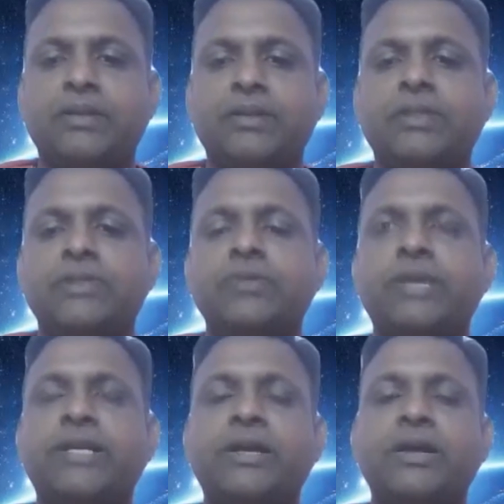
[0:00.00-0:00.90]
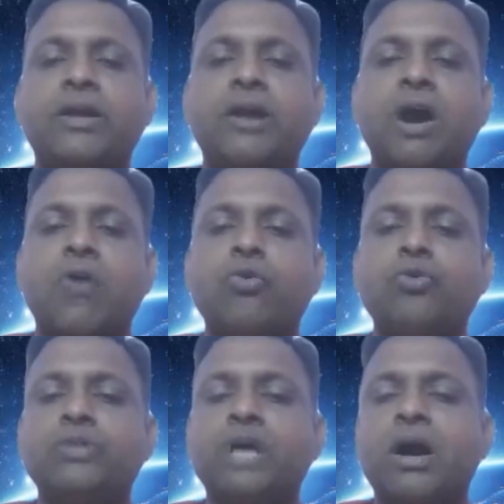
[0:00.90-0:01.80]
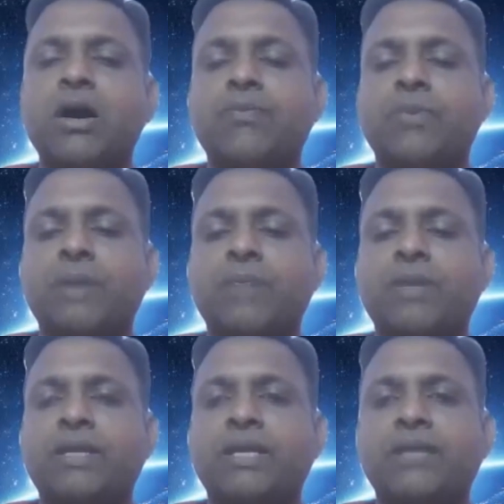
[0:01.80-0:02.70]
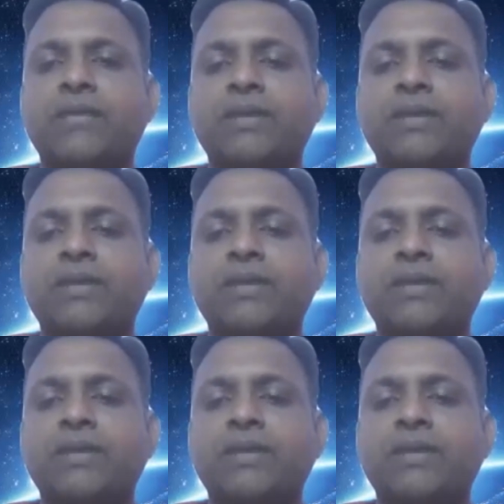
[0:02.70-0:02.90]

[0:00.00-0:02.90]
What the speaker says: Next you write, house or property